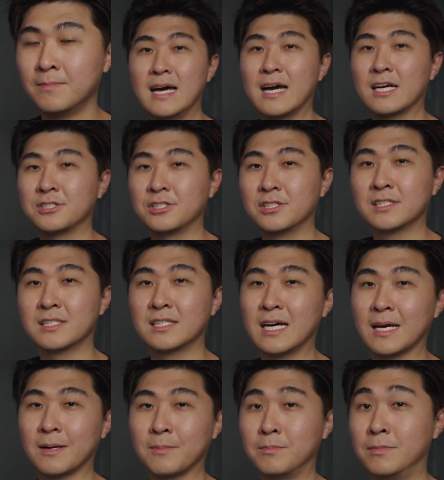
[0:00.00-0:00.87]
Actions
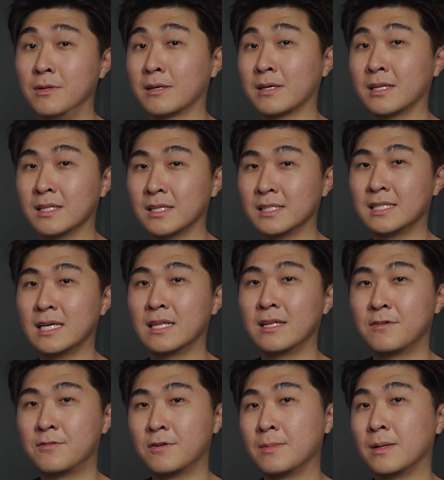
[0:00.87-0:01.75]
like blocking the
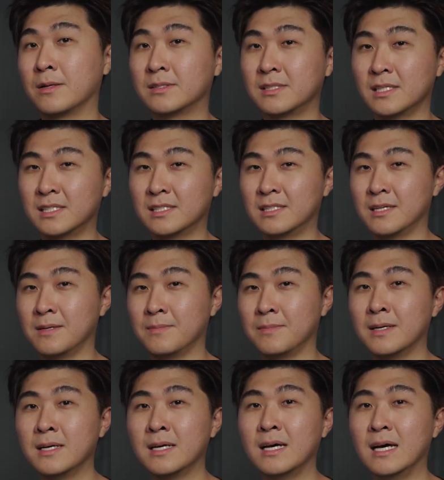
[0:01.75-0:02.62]
sender from our
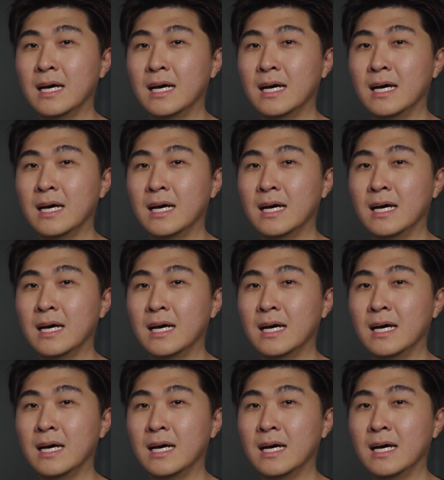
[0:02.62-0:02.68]
system